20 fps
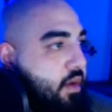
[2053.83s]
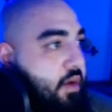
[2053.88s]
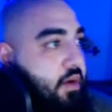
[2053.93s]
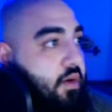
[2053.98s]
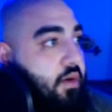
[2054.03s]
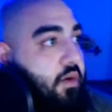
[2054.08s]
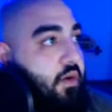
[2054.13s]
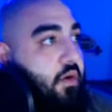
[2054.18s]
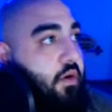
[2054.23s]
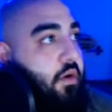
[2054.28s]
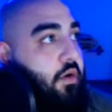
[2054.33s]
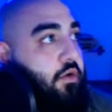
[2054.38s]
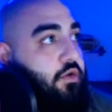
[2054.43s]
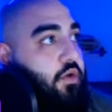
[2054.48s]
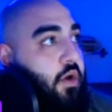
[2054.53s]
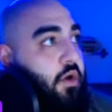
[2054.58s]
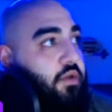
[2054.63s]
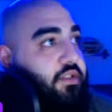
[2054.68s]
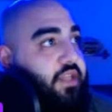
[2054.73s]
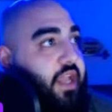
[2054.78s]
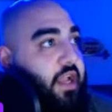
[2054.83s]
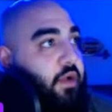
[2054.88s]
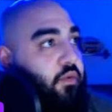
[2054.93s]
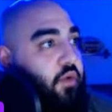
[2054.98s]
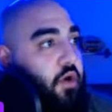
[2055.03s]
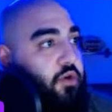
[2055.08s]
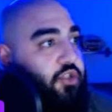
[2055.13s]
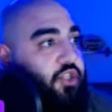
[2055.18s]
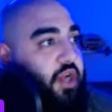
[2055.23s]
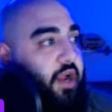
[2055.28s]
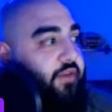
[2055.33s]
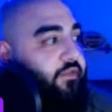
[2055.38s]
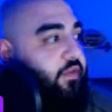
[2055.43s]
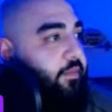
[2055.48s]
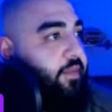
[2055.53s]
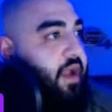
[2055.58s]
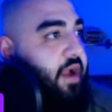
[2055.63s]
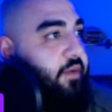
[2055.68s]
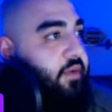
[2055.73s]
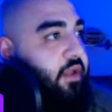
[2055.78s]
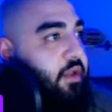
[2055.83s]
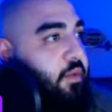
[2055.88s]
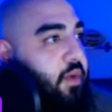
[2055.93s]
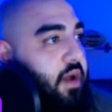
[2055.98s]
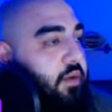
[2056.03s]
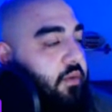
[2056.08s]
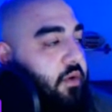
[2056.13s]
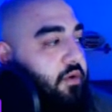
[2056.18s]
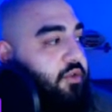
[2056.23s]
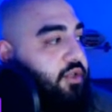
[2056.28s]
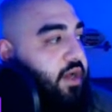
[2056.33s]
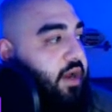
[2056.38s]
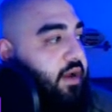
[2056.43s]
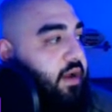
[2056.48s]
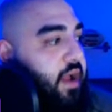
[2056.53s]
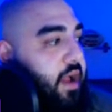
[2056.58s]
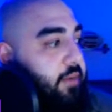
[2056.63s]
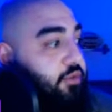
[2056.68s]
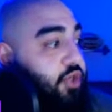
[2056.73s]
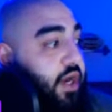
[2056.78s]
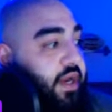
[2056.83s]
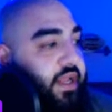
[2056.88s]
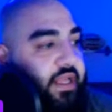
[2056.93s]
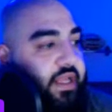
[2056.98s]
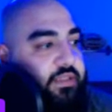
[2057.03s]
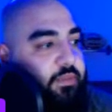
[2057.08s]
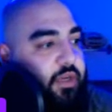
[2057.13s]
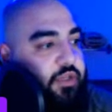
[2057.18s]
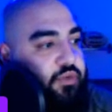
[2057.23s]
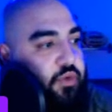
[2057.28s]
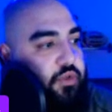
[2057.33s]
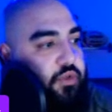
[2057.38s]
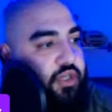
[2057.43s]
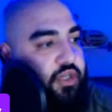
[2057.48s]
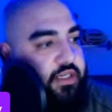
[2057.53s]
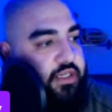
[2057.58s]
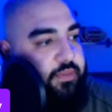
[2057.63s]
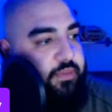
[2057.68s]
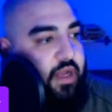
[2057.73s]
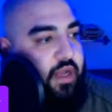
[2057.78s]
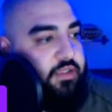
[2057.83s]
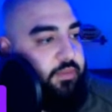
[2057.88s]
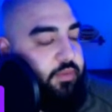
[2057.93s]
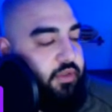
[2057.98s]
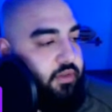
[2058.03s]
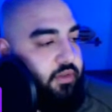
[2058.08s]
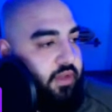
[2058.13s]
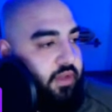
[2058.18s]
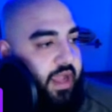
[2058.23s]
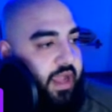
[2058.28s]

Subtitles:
Oh, don't take Roshan from me. I really want Roshan. I'm trying to get as much Roshan as possible.